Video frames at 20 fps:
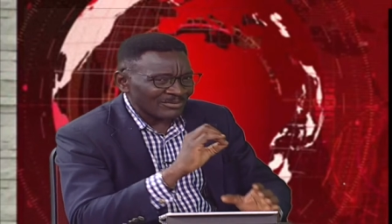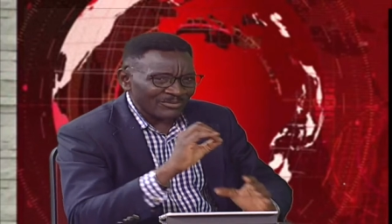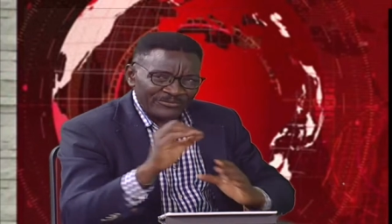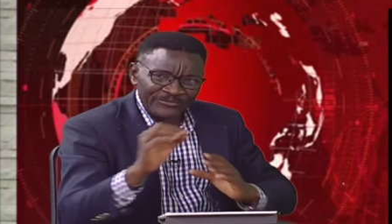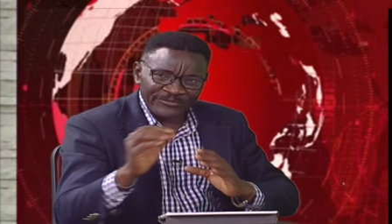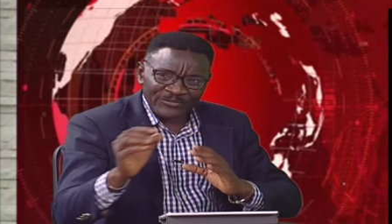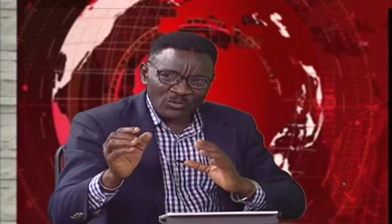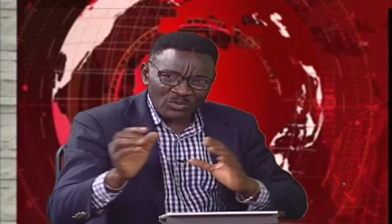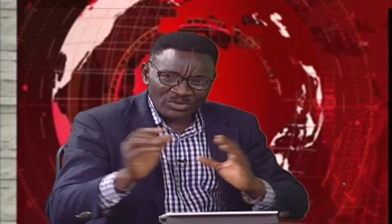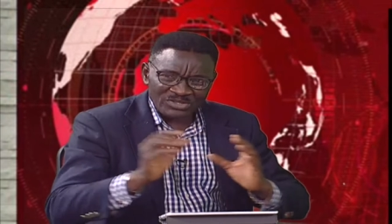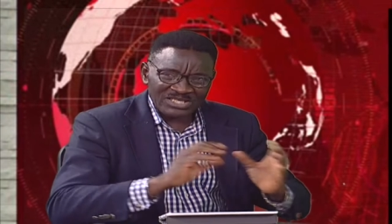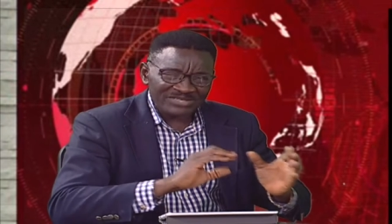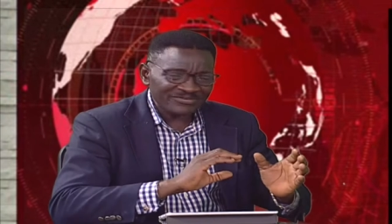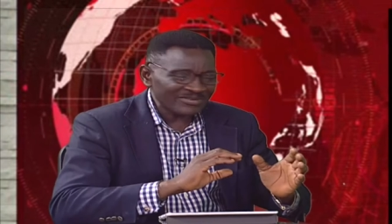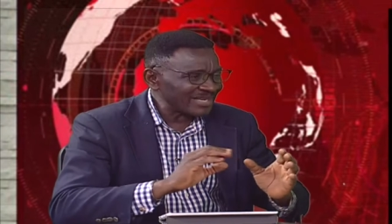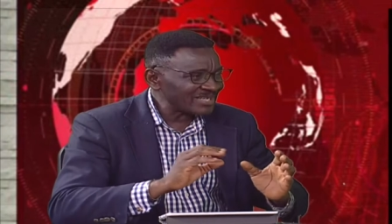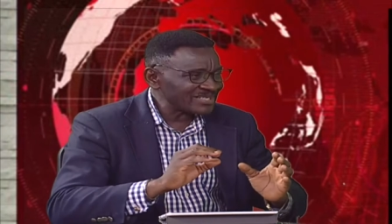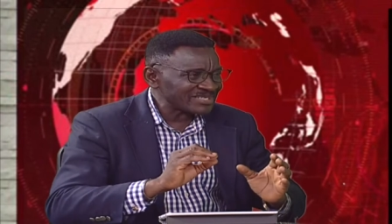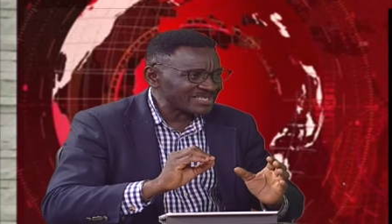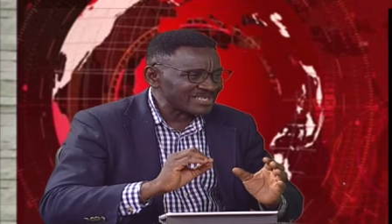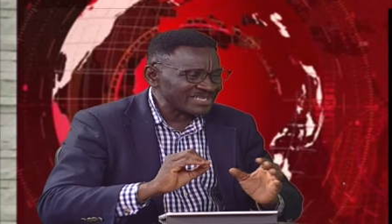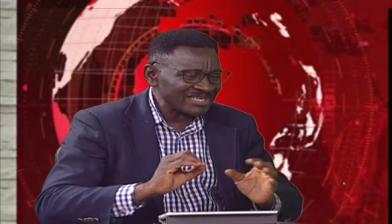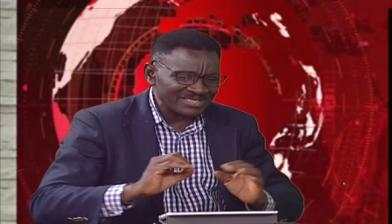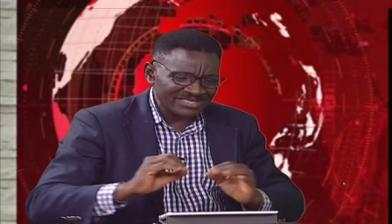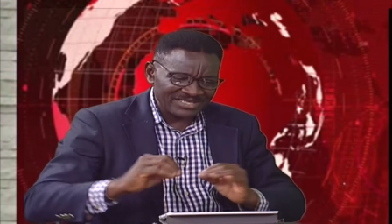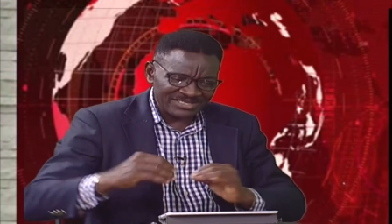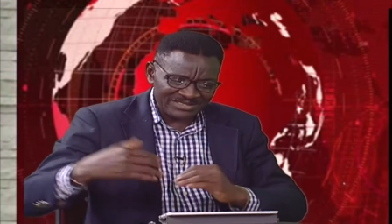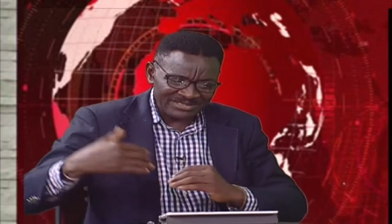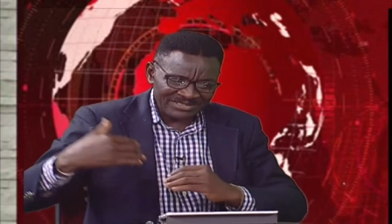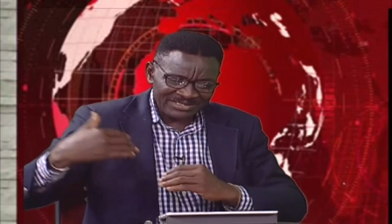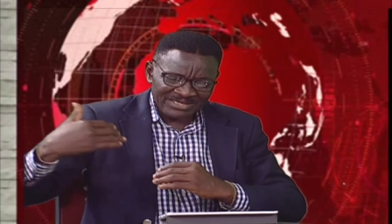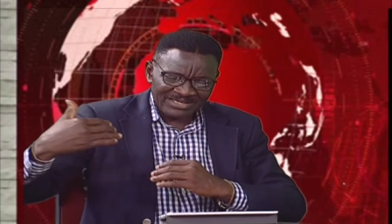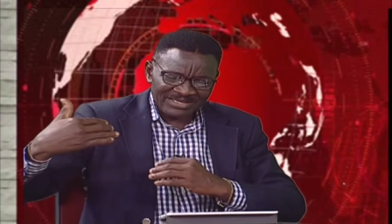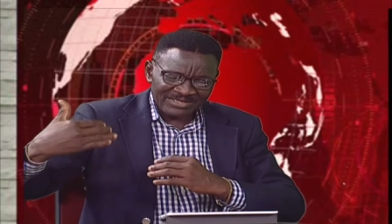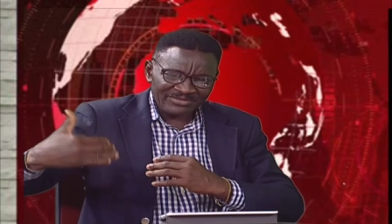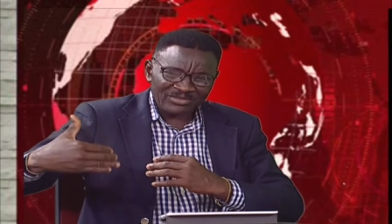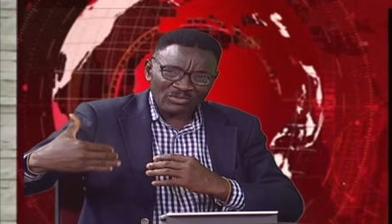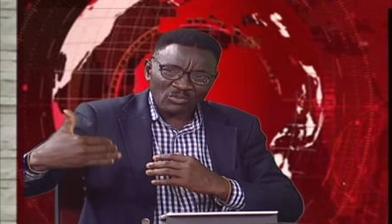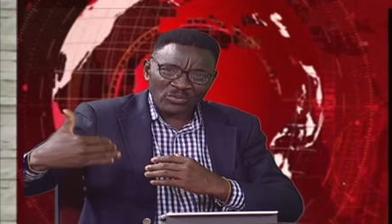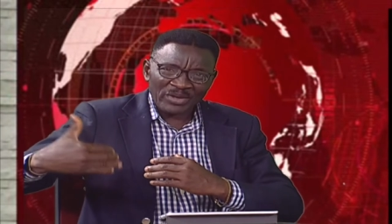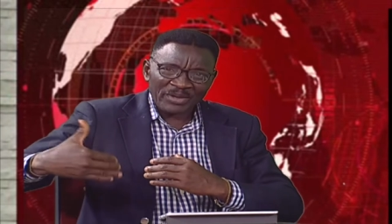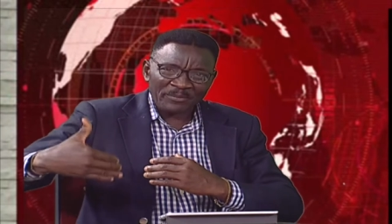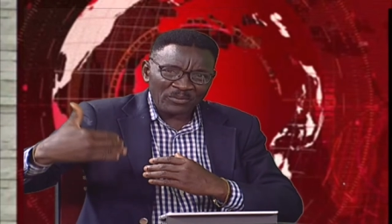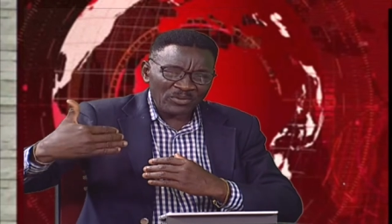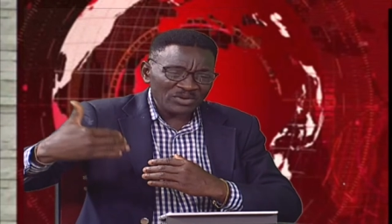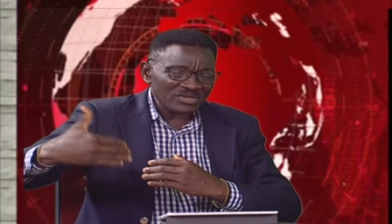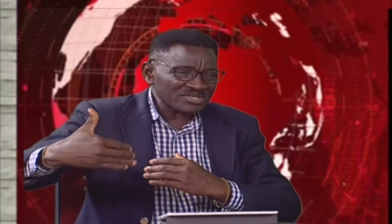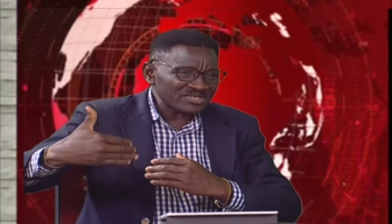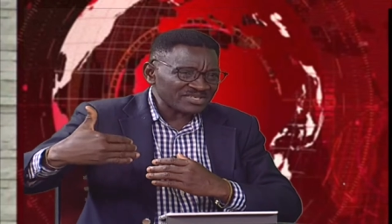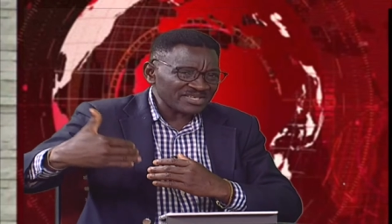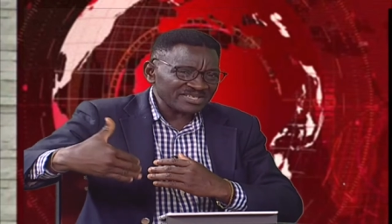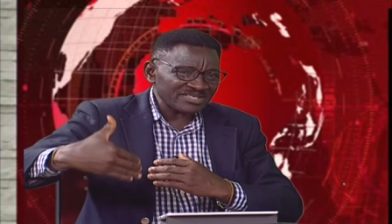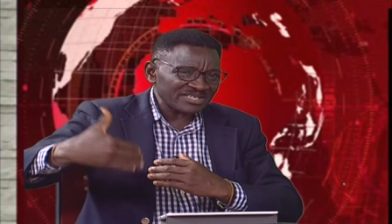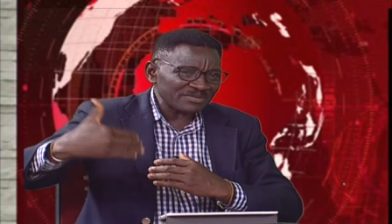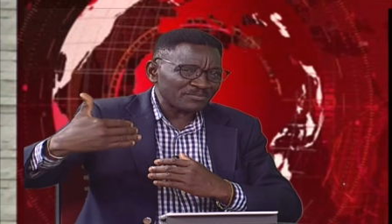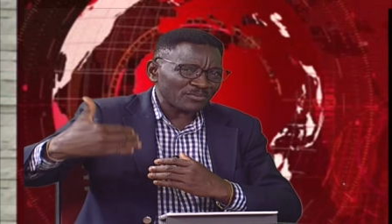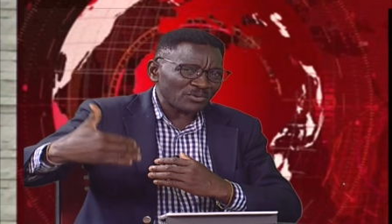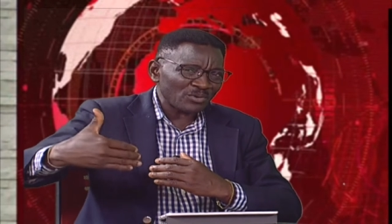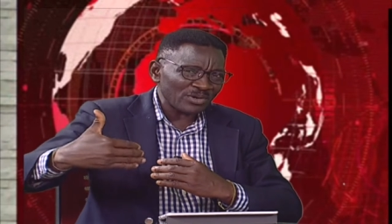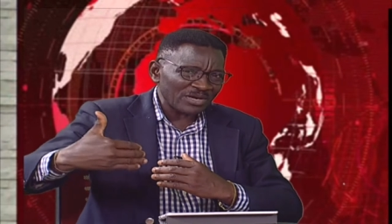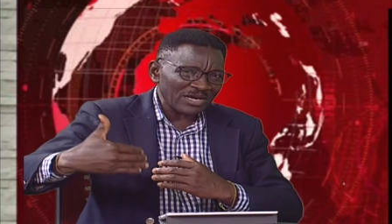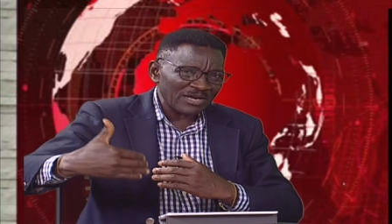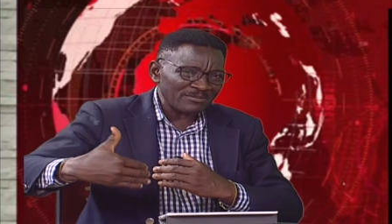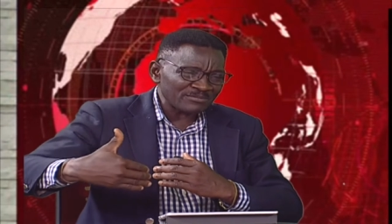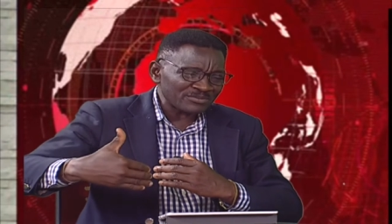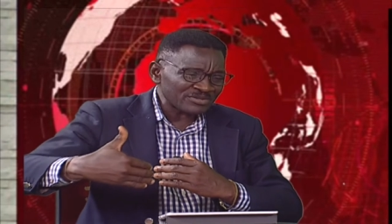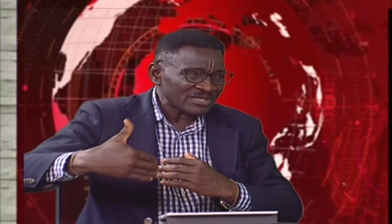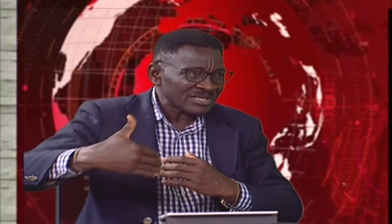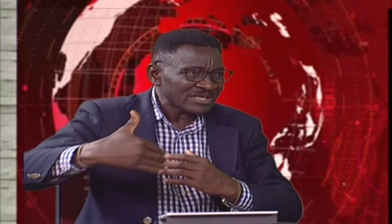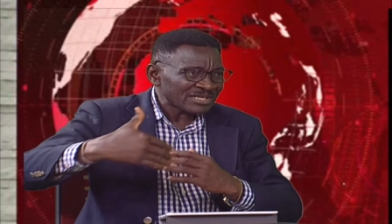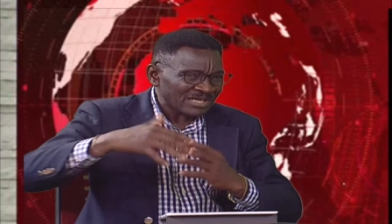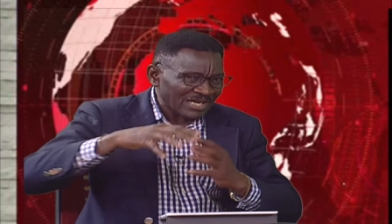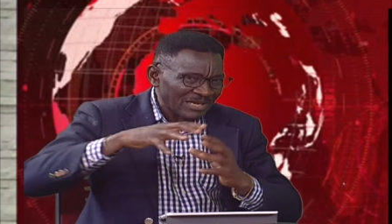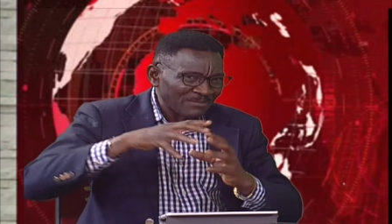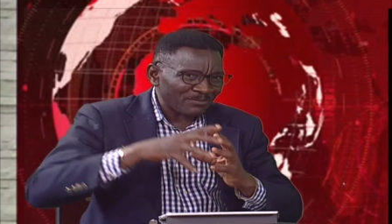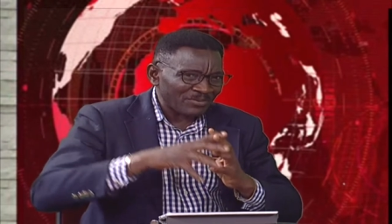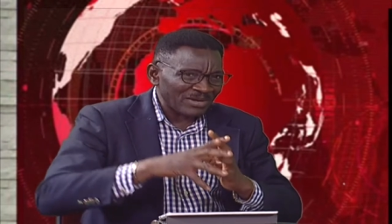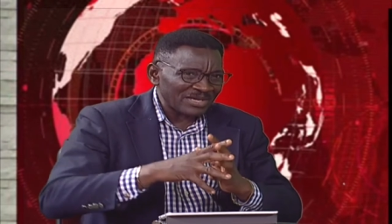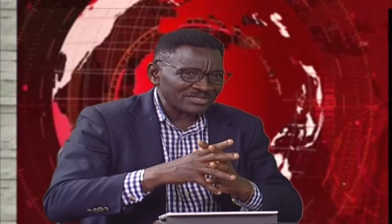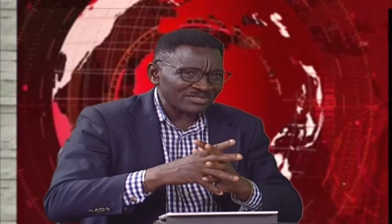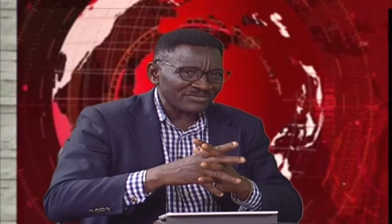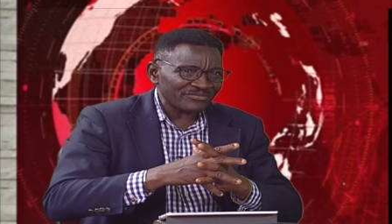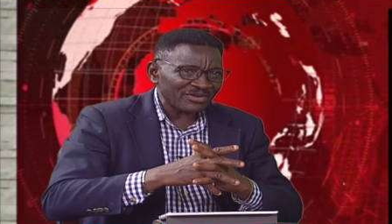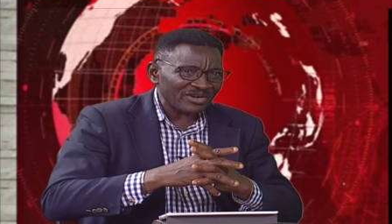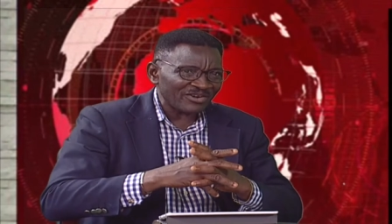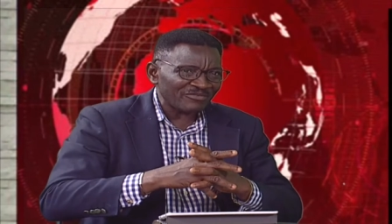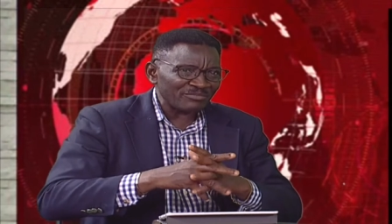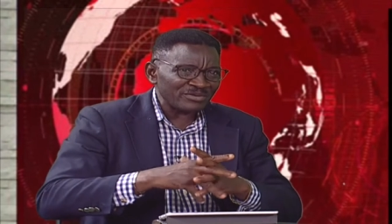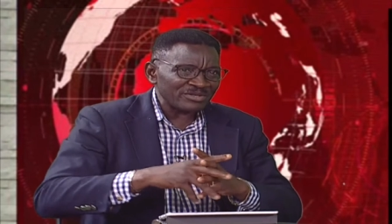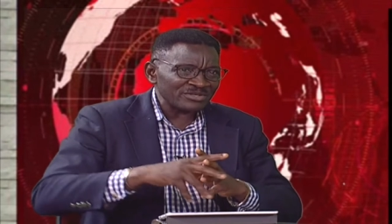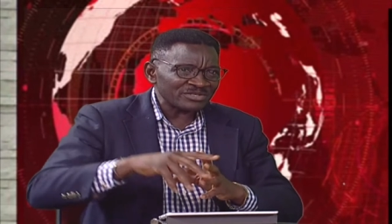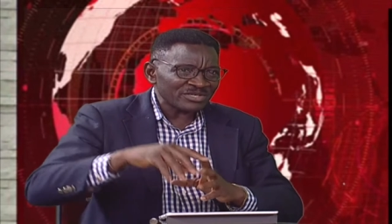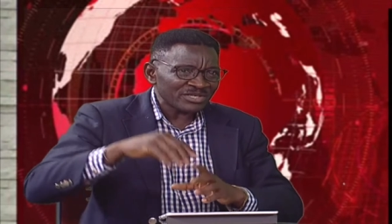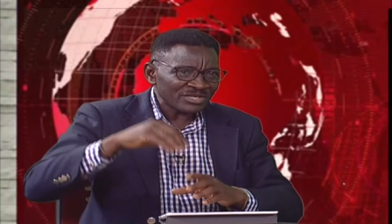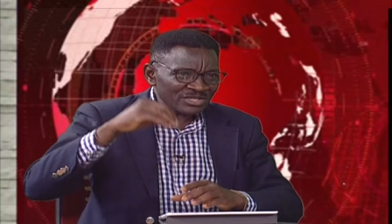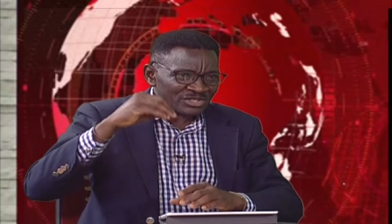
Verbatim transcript: for whatever it is and the way policies and programs and plans of government